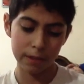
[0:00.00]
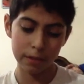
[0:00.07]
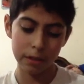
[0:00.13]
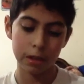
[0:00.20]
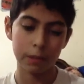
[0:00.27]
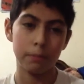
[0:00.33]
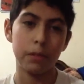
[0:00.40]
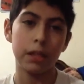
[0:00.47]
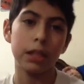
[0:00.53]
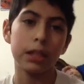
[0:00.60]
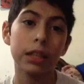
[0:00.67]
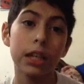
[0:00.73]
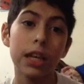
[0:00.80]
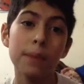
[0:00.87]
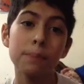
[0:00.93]
Oh man, I
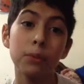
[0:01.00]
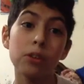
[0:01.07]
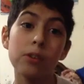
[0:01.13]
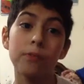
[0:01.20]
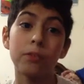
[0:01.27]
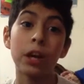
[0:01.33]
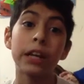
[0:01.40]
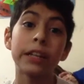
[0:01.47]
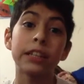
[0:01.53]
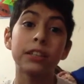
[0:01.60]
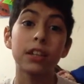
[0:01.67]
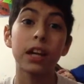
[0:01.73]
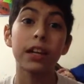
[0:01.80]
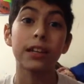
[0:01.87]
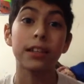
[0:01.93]
can't believe Ronnie
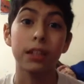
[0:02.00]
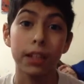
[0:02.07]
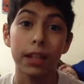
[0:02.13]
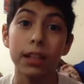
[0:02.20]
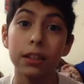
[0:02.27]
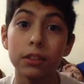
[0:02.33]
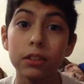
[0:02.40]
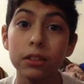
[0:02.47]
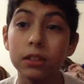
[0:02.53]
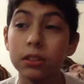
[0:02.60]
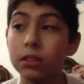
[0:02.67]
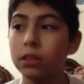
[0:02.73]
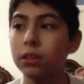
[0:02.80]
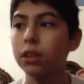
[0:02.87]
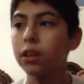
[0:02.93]
died again,
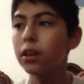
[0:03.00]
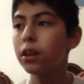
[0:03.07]
also.